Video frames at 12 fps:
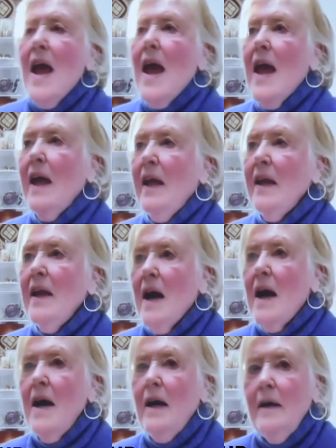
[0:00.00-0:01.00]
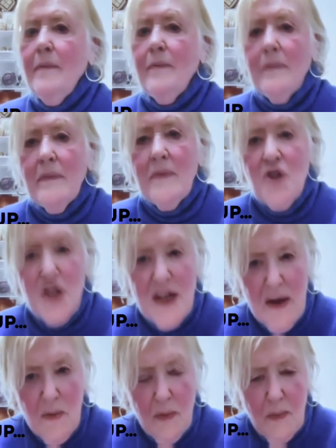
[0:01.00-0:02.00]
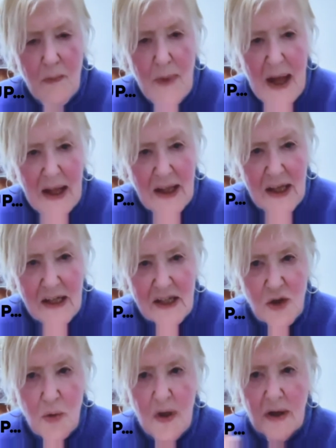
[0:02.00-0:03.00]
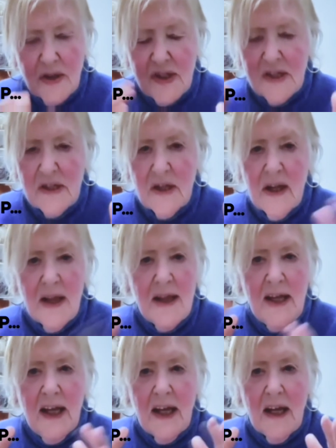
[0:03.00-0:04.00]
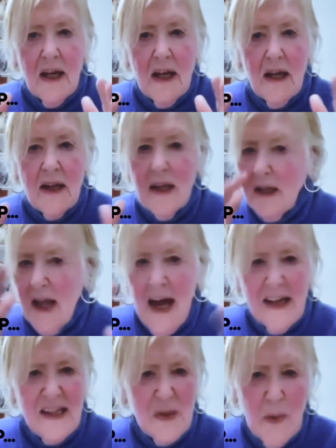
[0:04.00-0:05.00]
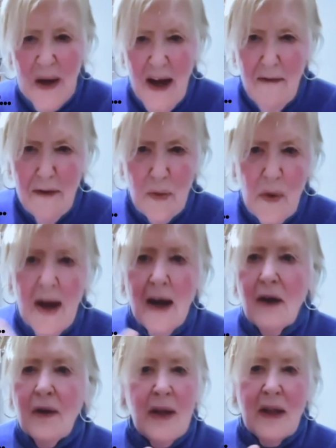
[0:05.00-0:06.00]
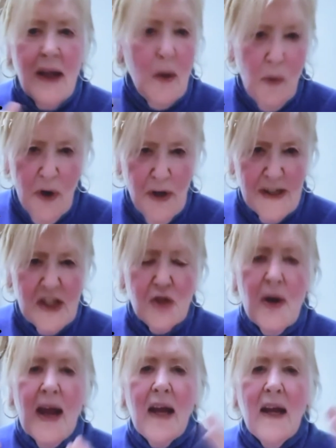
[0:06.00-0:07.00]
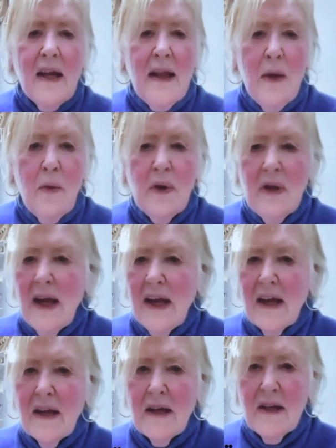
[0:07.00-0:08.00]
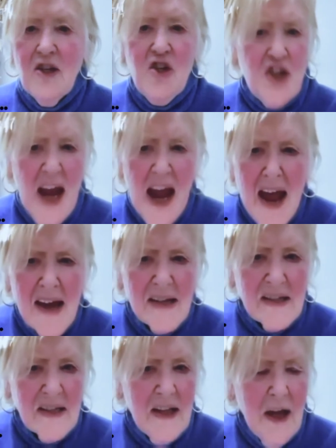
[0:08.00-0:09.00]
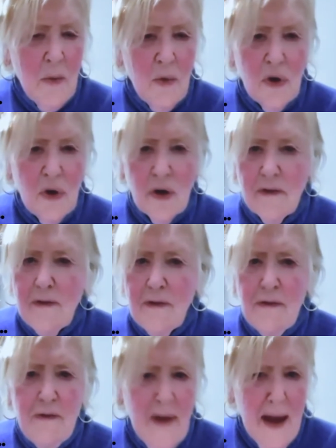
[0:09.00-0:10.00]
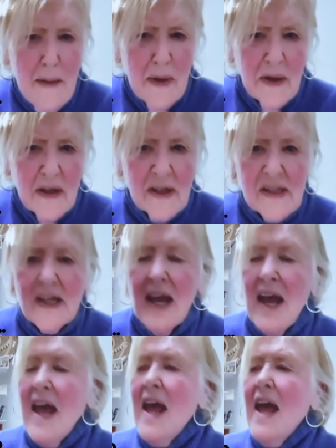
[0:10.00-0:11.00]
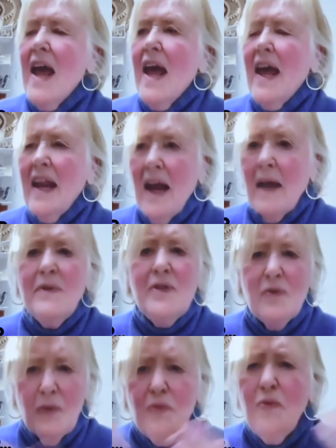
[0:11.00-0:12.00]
And she made these quilts that the lines went everywhere and they weren't straight and they were like jazz and they were fabulous. And I was